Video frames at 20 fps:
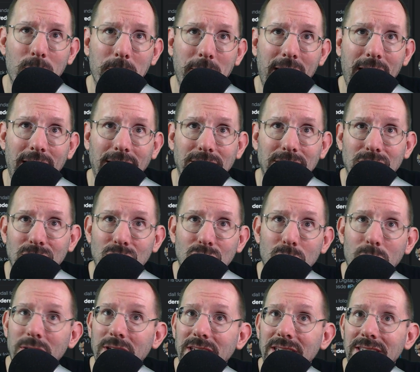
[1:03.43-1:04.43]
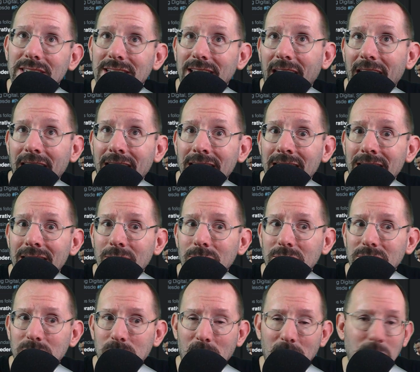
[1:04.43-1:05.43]
back to 2010
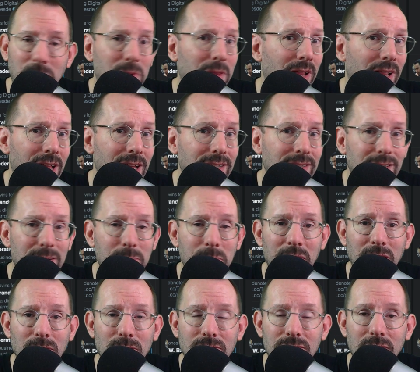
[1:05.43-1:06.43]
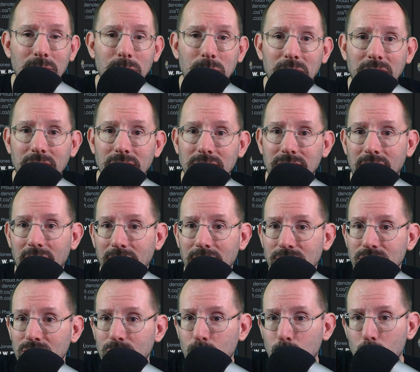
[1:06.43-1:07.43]
was probably the last time I used it because I
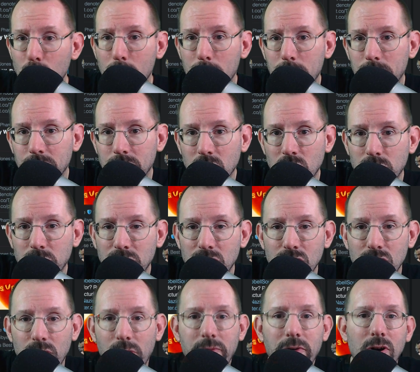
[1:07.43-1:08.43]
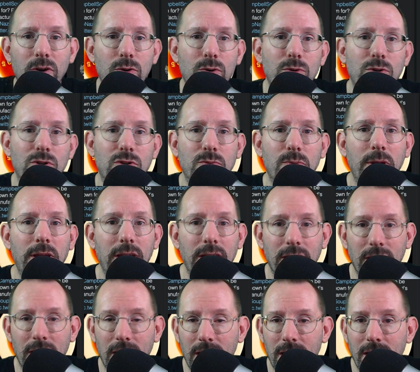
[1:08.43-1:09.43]
just whoop switched over to Hootsuite
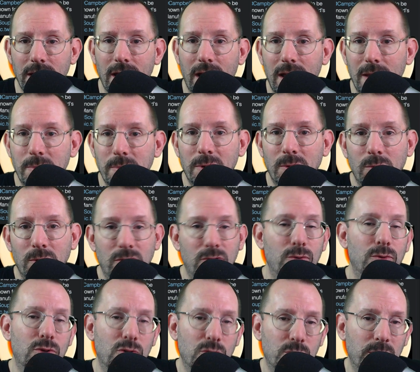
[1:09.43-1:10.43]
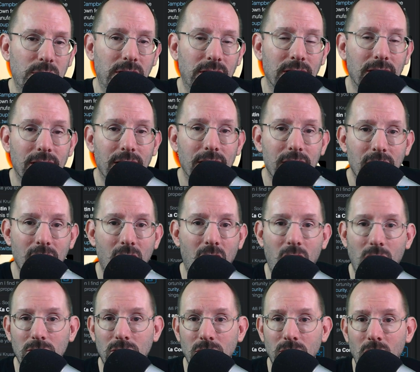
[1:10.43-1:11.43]
and I've been with Hootsuite
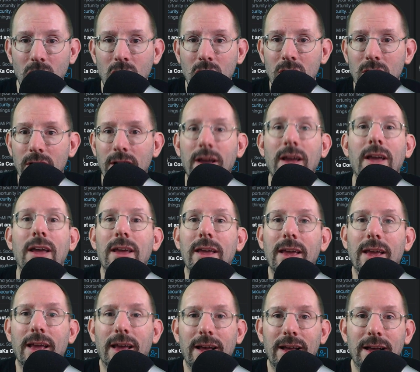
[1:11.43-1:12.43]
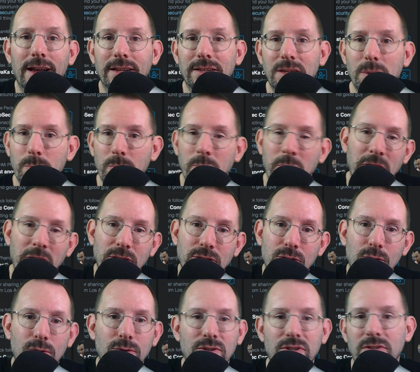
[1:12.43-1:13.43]
all along, uh, dipping my
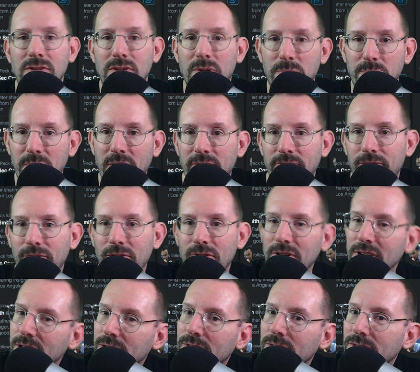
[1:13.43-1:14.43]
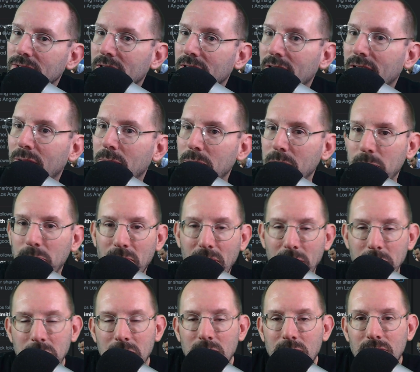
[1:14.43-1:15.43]
toes into Buffer here and there, but
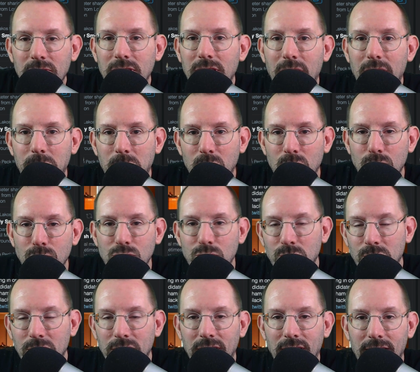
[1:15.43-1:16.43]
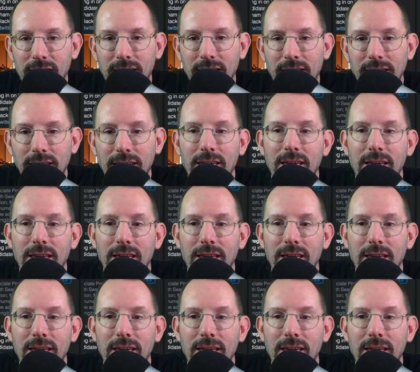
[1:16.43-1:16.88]
primarily I'm a Hootsuite guy.